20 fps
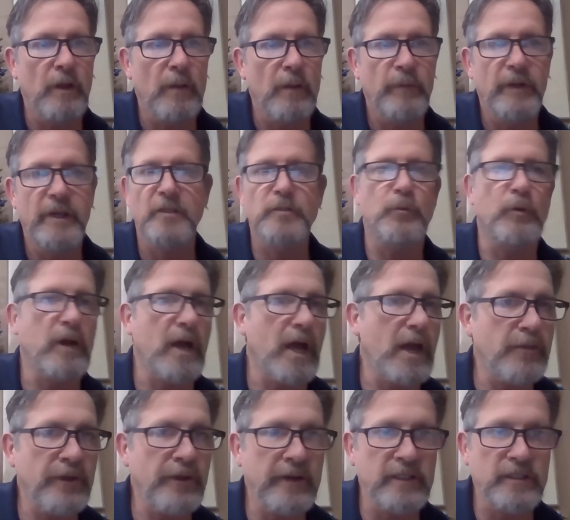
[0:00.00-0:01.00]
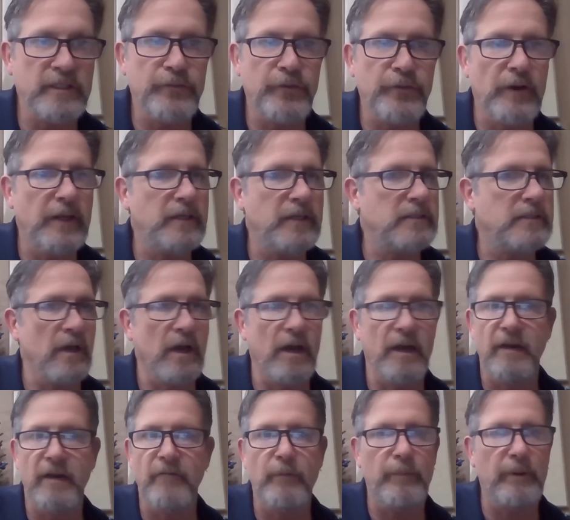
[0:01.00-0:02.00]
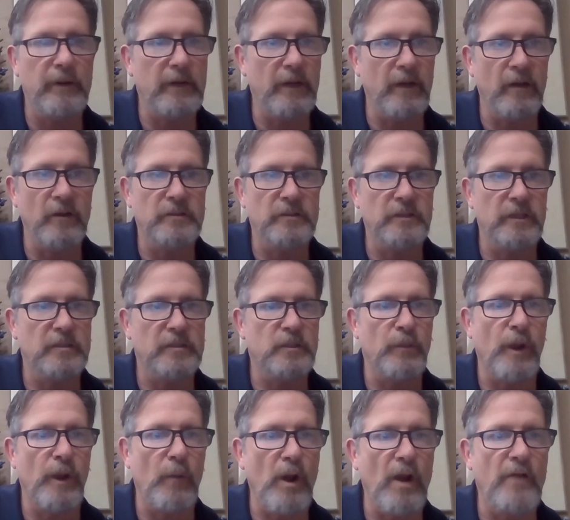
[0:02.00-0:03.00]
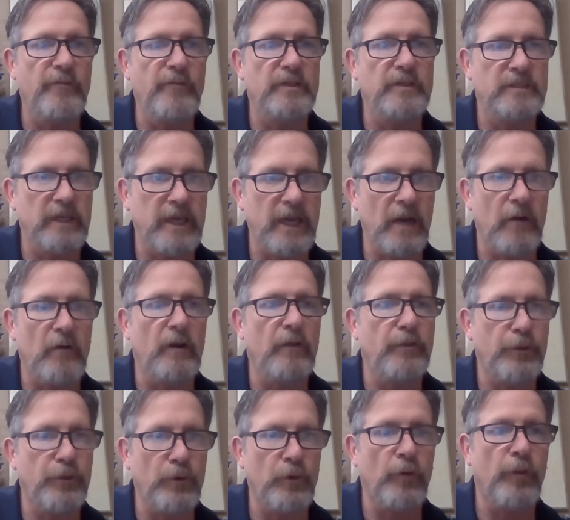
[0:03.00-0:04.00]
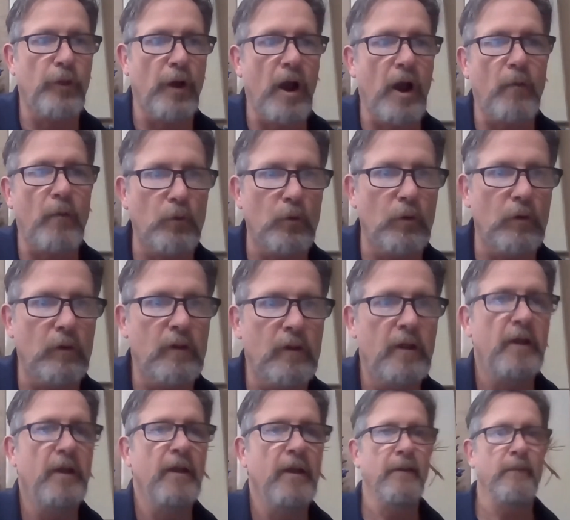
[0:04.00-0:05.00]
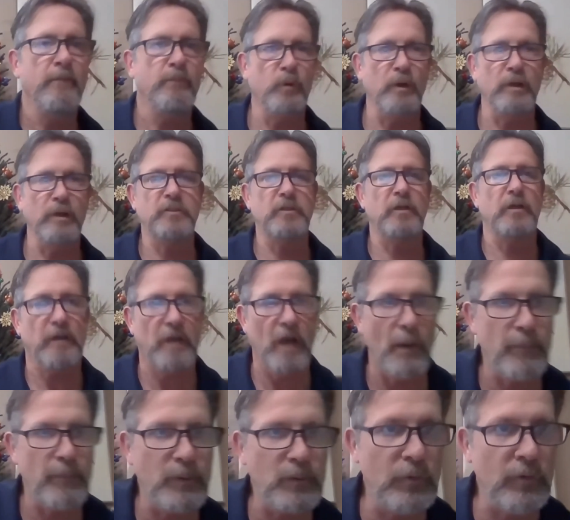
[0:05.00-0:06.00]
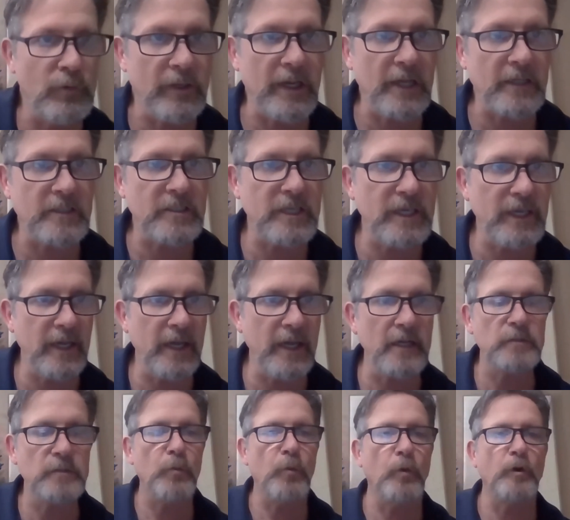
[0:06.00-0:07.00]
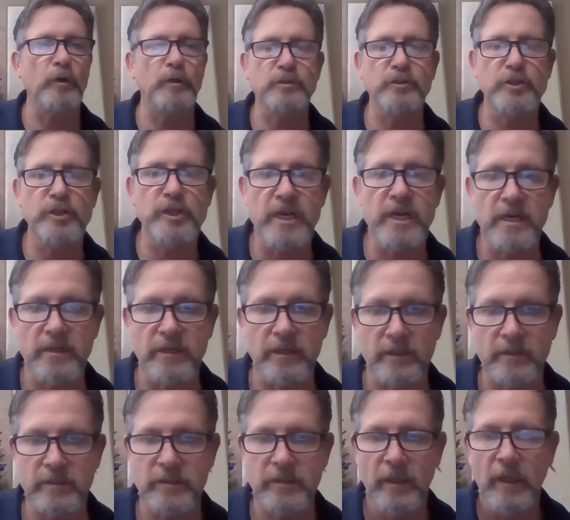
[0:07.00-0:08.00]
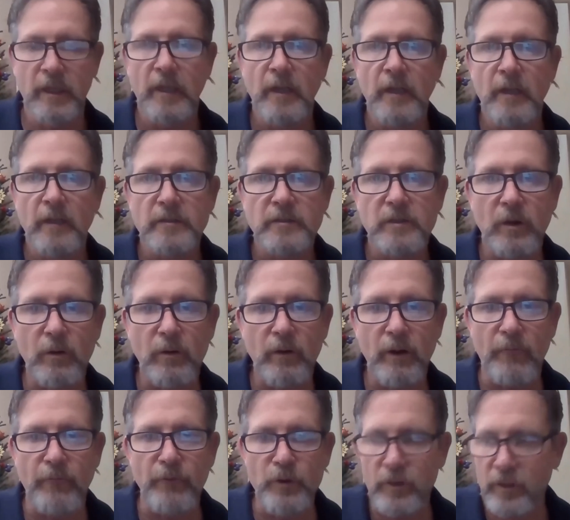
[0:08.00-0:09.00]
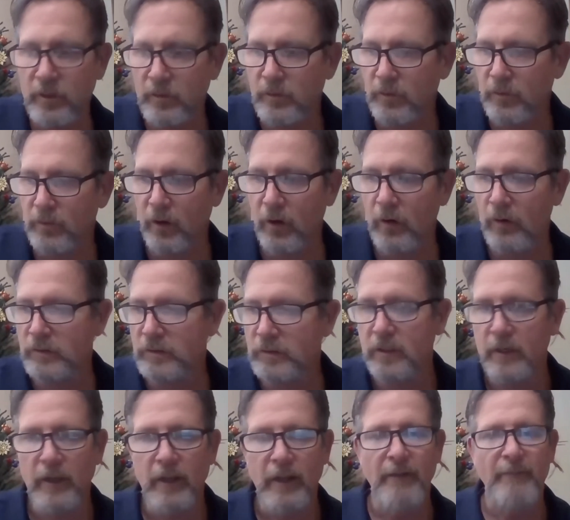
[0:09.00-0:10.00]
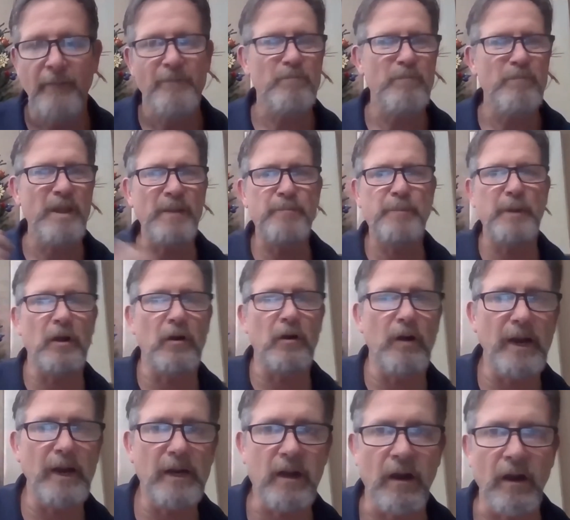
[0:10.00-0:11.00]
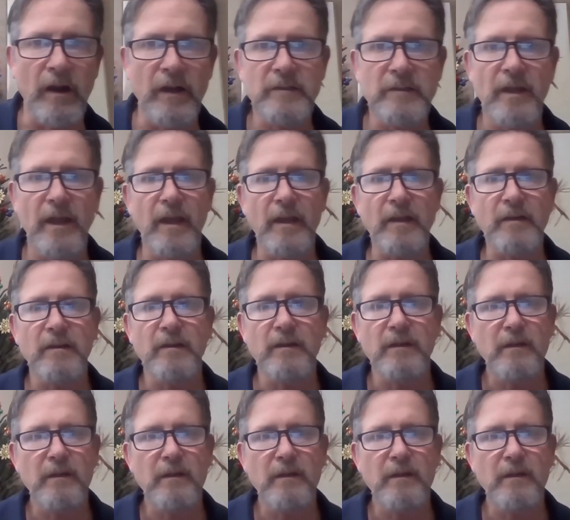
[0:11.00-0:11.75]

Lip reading: Because what I think is funny is not everybody else does. So my wife has a Gary third thought rule, which coupled with the STS works genius. So if you can do those, make better eye contact,